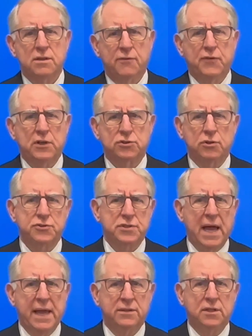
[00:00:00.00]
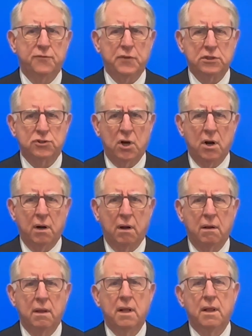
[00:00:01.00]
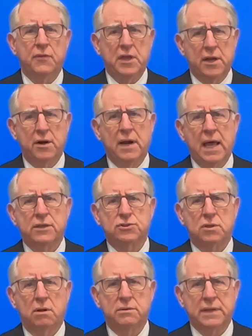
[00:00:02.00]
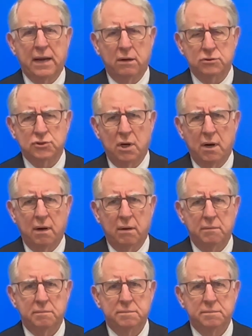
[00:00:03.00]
official scientific journal, the International Dental Journal.